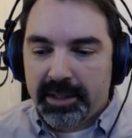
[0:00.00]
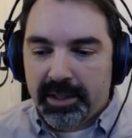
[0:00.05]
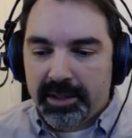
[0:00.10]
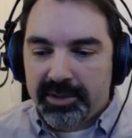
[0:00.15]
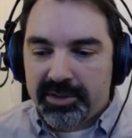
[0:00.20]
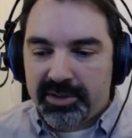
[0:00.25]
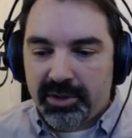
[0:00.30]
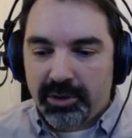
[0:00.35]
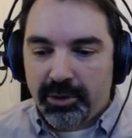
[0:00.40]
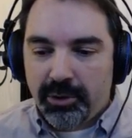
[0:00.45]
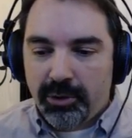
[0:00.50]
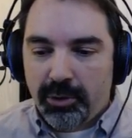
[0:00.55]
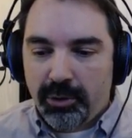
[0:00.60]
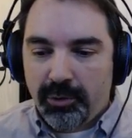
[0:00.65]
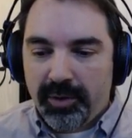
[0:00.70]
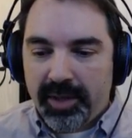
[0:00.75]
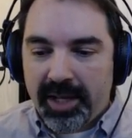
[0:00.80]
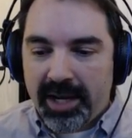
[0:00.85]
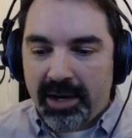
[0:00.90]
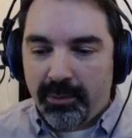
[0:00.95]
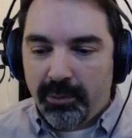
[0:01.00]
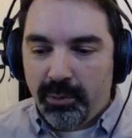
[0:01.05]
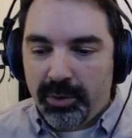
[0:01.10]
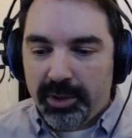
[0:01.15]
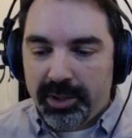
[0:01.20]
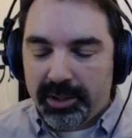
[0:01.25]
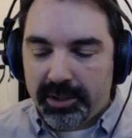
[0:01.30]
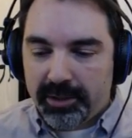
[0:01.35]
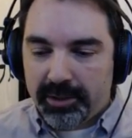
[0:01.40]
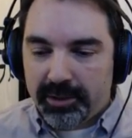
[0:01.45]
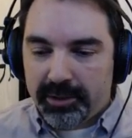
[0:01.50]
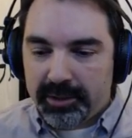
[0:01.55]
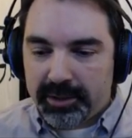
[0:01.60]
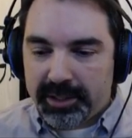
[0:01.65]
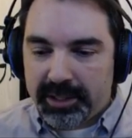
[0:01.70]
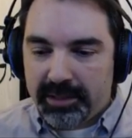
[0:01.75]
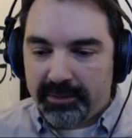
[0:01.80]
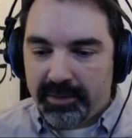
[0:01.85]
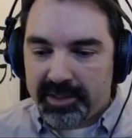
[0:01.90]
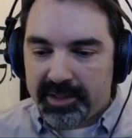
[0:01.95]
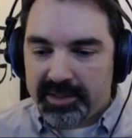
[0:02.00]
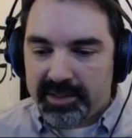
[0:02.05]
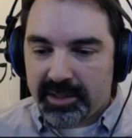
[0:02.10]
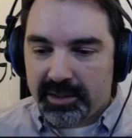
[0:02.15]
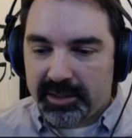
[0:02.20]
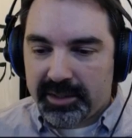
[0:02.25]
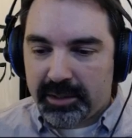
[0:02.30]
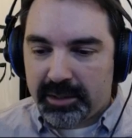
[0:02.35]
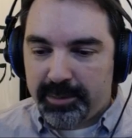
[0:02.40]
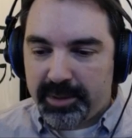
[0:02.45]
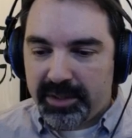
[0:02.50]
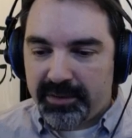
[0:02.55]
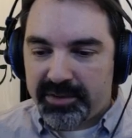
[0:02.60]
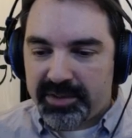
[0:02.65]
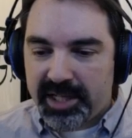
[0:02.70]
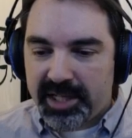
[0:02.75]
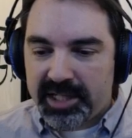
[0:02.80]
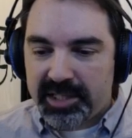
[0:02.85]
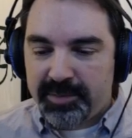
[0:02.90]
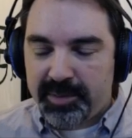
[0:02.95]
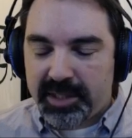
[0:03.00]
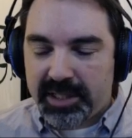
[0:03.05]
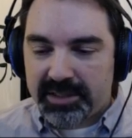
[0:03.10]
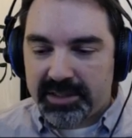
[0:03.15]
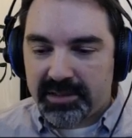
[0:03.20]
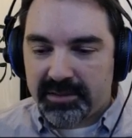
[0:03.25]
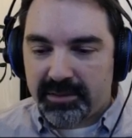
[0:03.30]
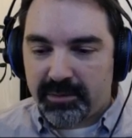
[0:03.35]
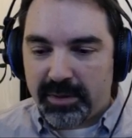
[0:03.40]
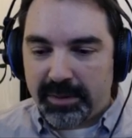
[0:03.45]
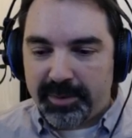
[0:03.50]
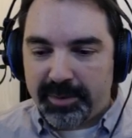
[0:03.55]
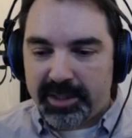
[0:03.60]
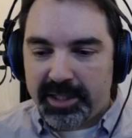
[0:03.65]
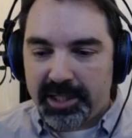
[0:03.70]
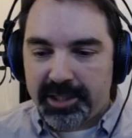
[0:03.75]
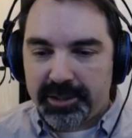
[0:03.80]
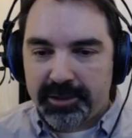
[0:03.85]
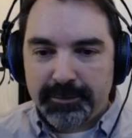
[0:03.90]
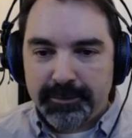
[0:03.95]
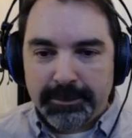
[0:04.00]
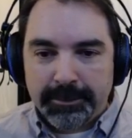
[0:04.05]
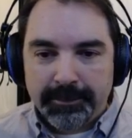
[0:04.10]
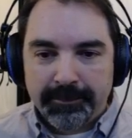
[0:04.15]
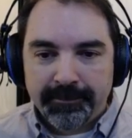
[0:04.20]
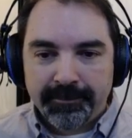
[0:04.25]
So that will give us a little bit of science because of the reputation.